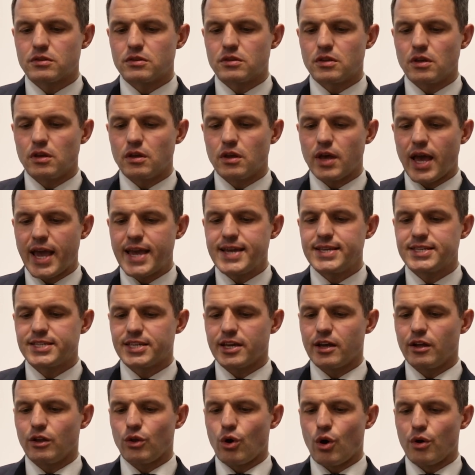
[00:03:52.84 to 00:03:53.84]
the
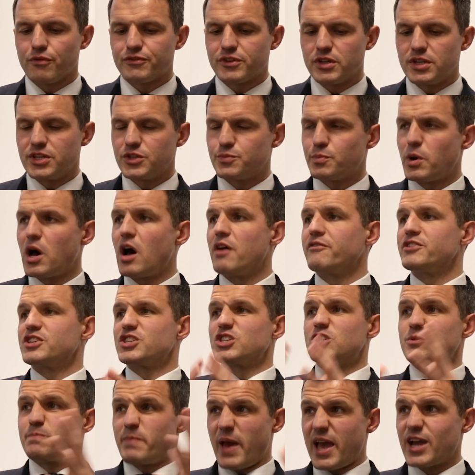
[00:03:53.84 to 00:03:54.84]
ACL often is part of a
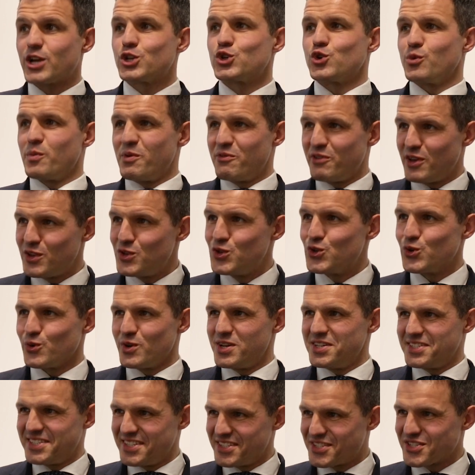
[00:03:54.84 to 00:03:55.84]
spectrum of
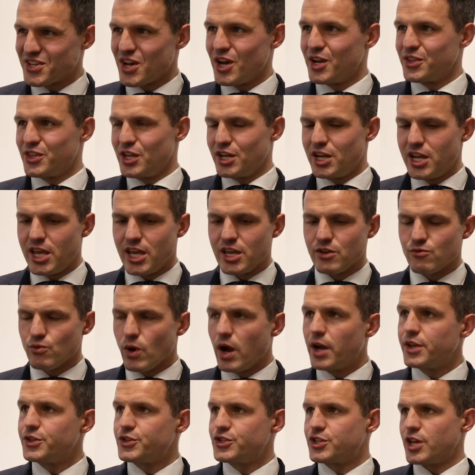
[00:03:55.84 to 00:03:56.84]
injuries inside the knee,
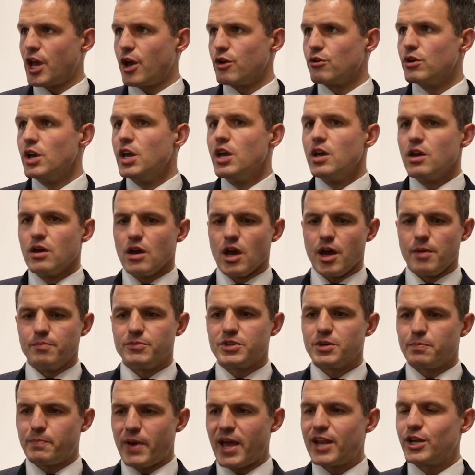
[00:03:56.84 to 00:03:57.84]
right? So
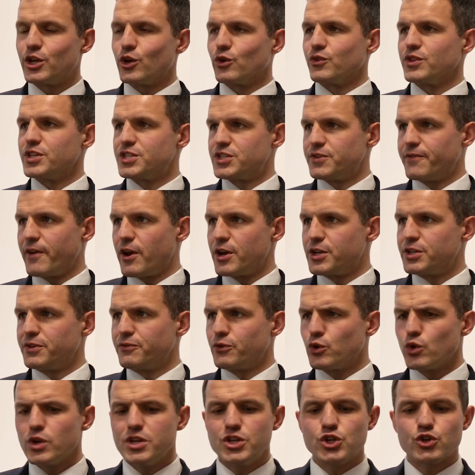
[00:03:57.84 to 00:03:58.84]
depending on the severity of
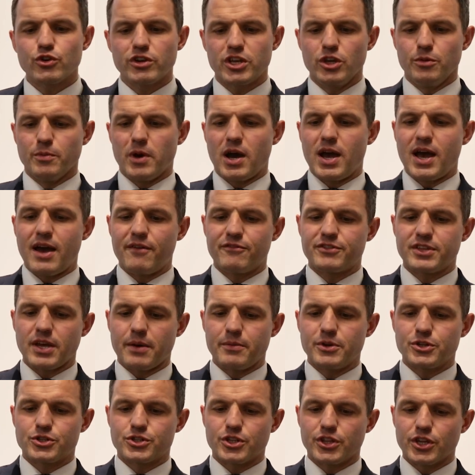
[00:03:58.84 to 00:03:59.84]
your injury, you might have
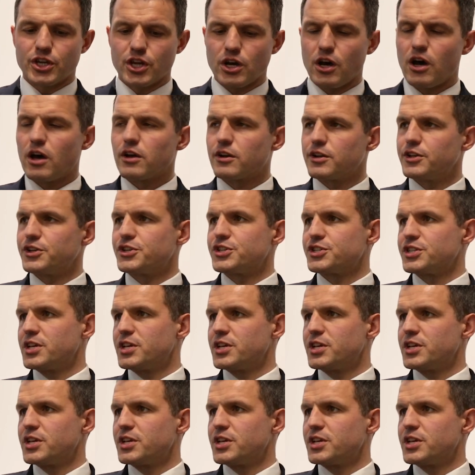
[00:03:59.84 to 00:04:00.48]
damage to the cartilage